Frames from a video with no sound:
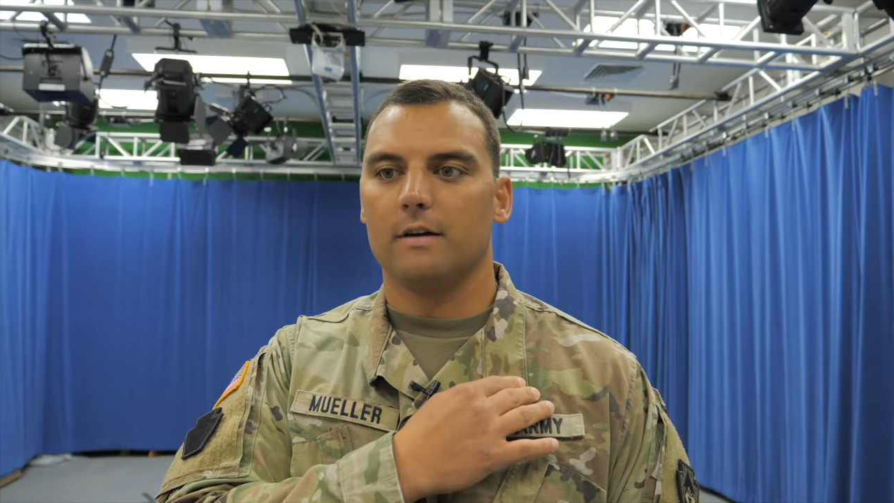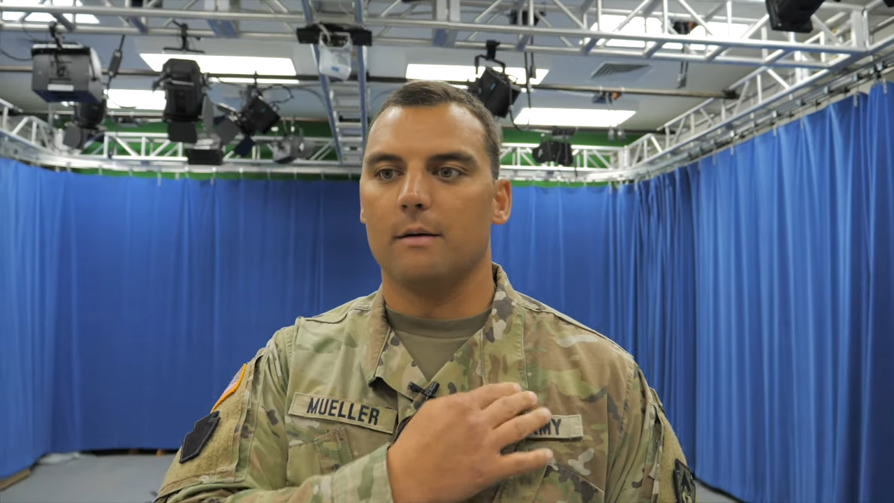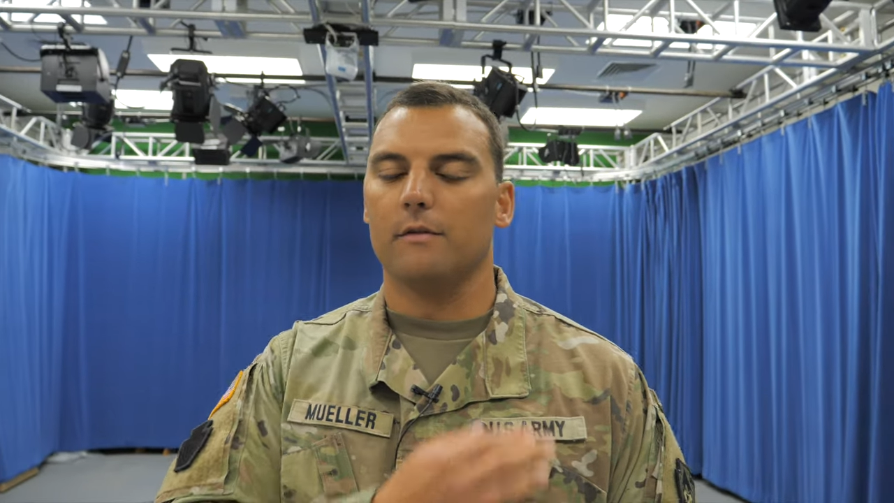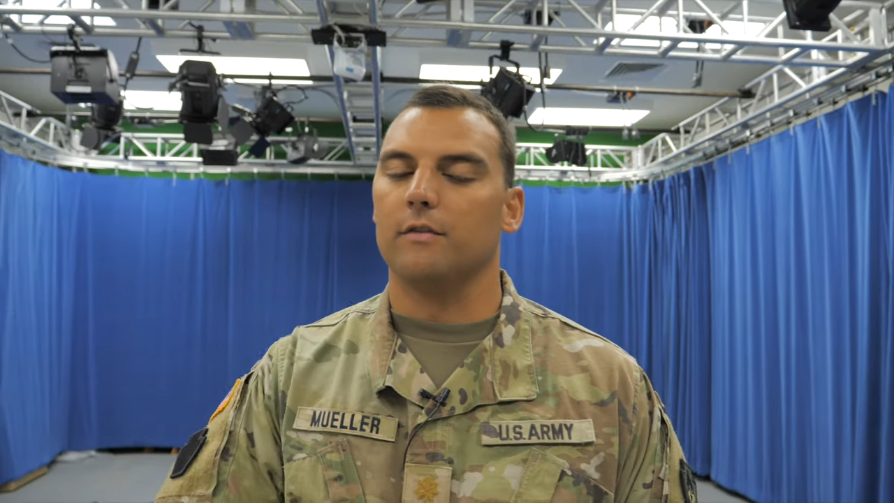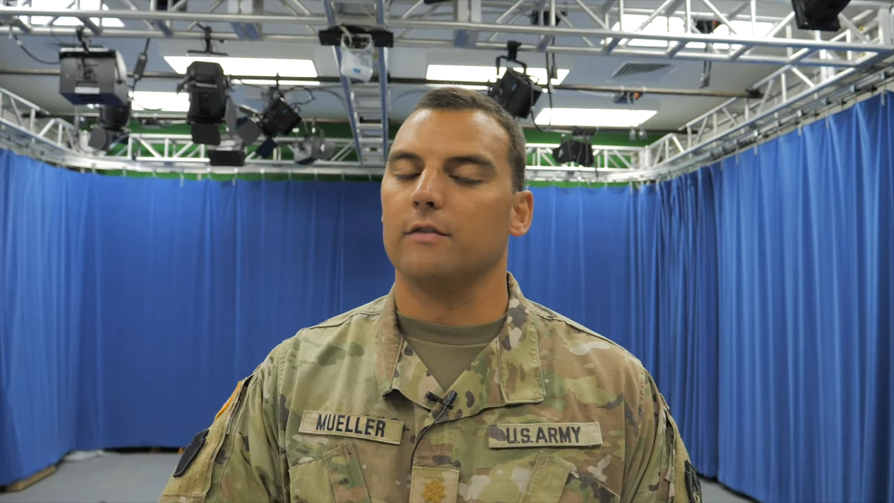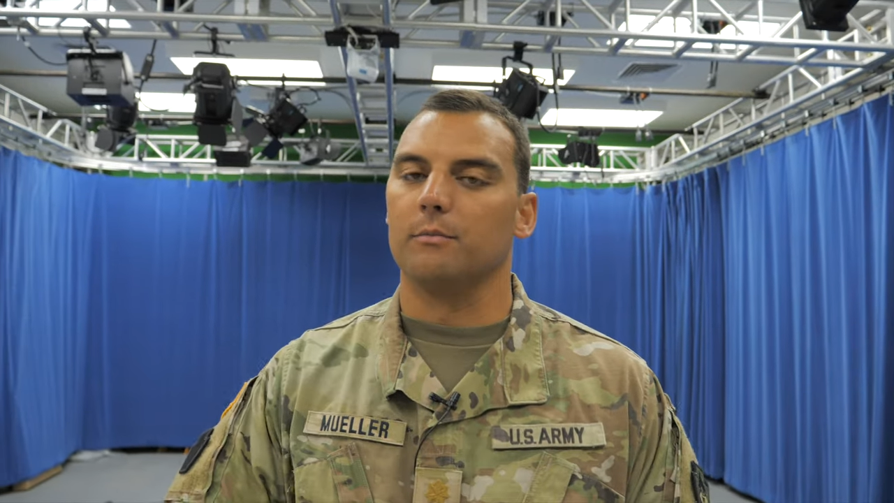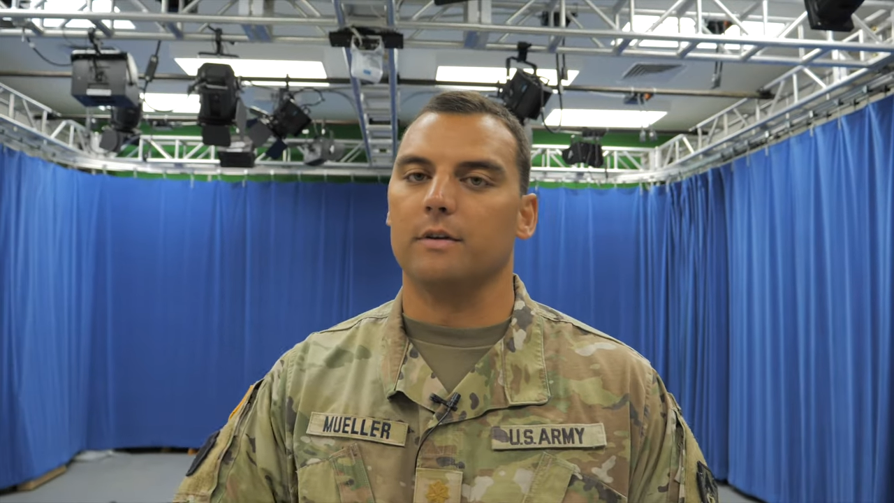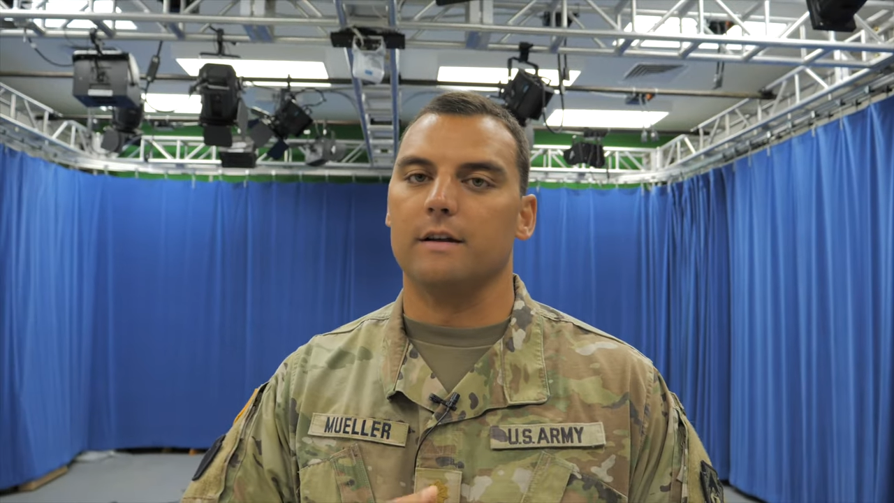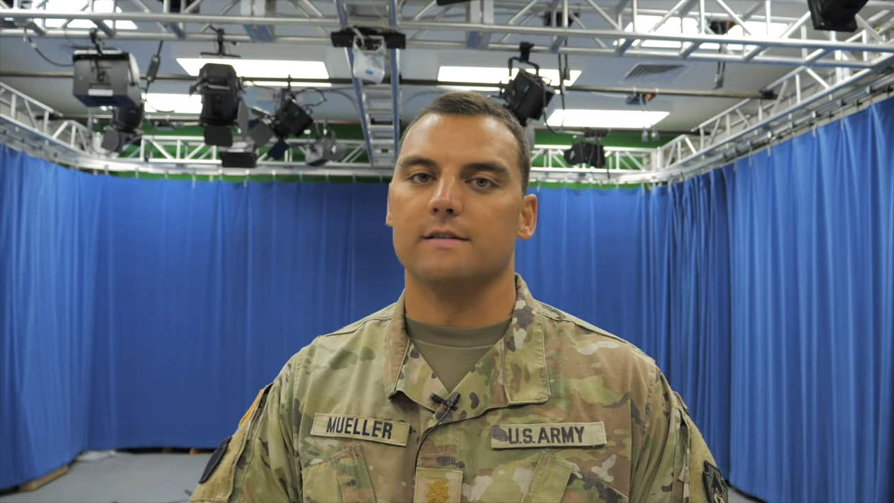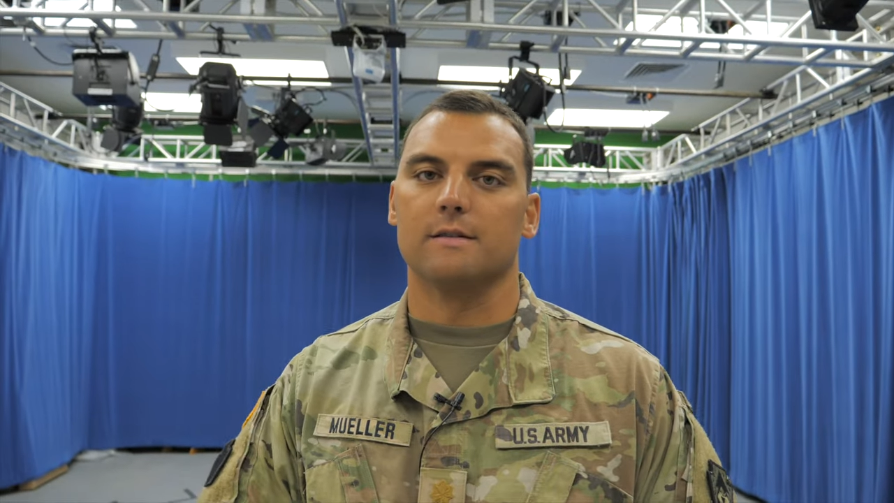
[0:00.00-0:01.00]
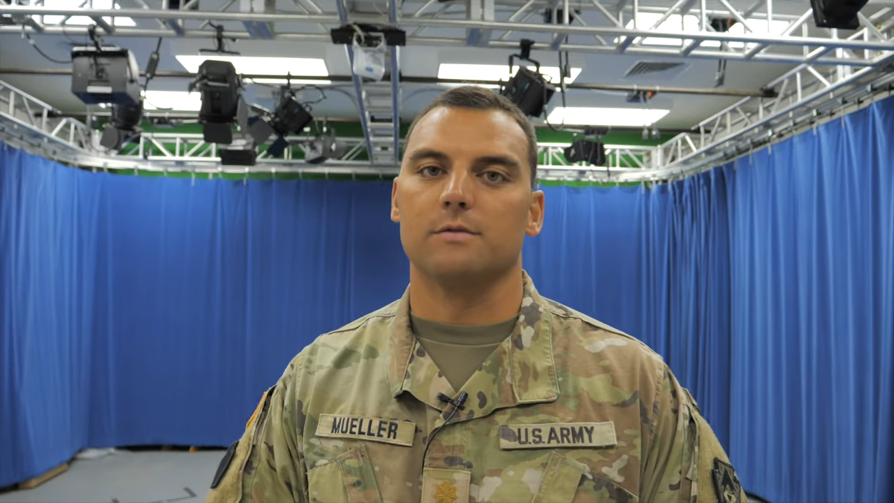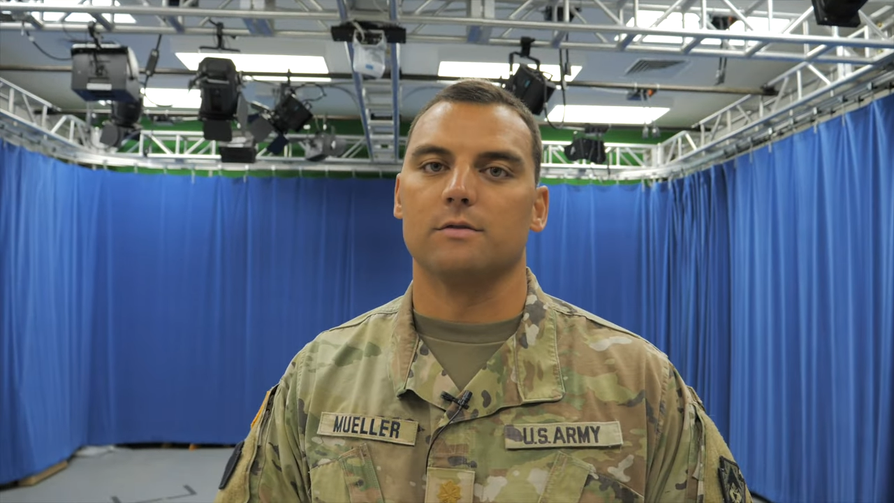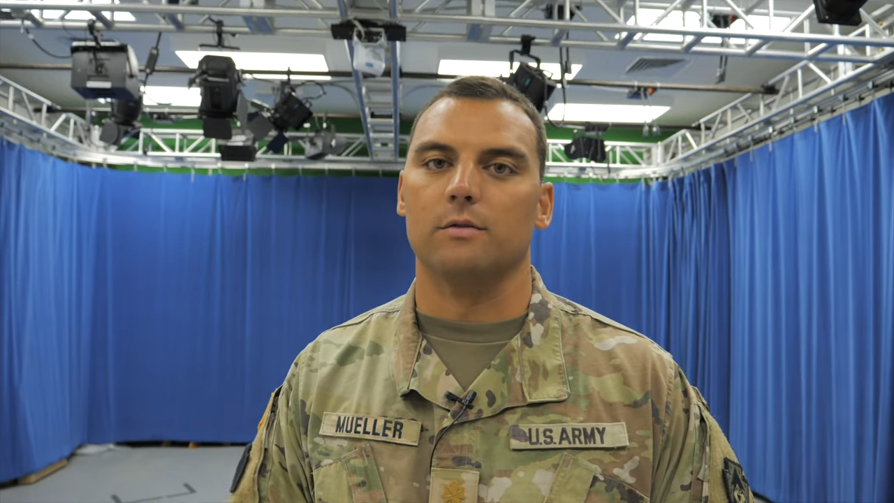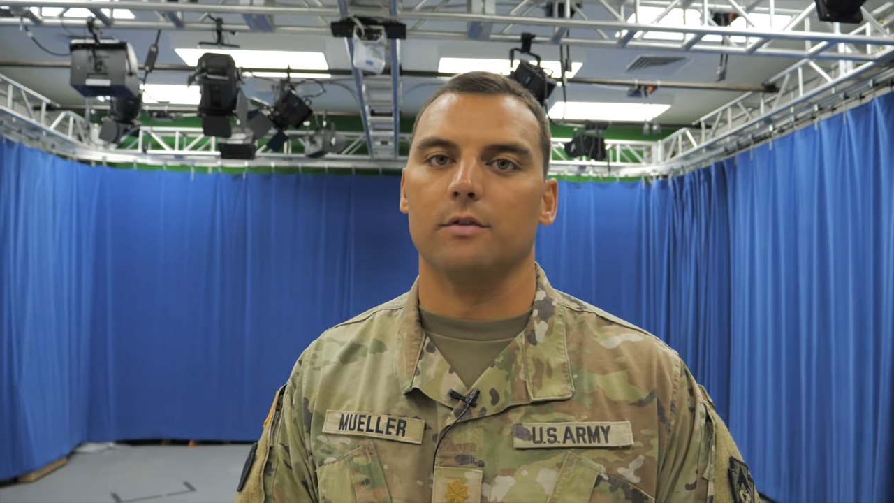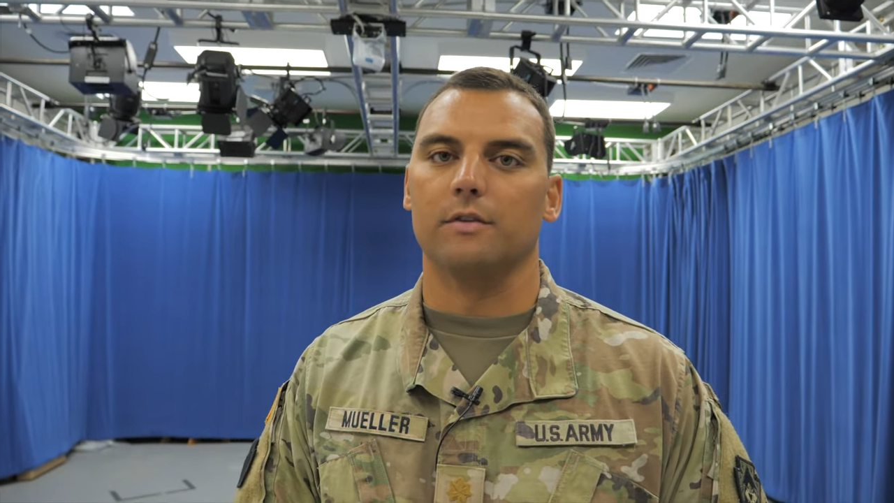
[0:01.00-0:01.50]
Um, if you've completed some
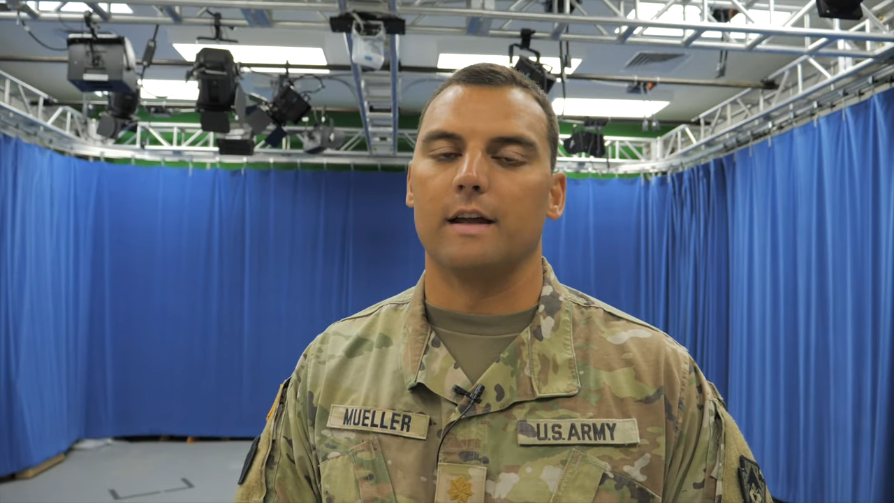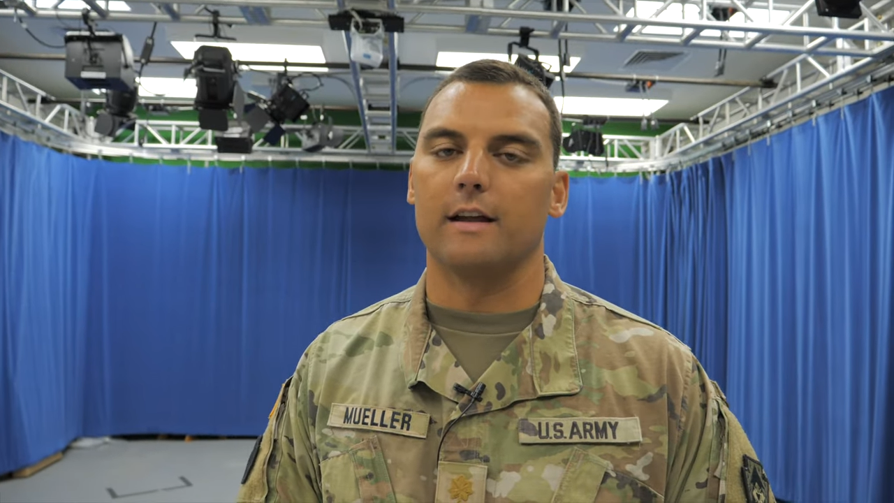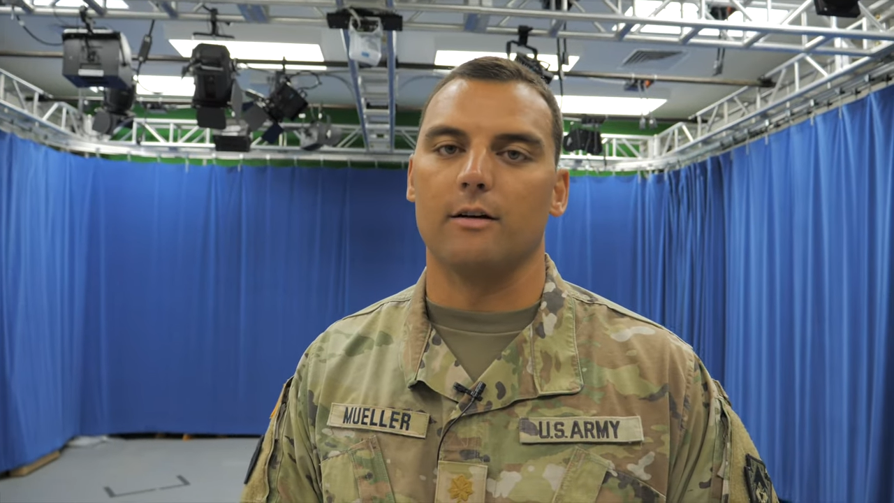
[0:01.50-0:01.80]
schools like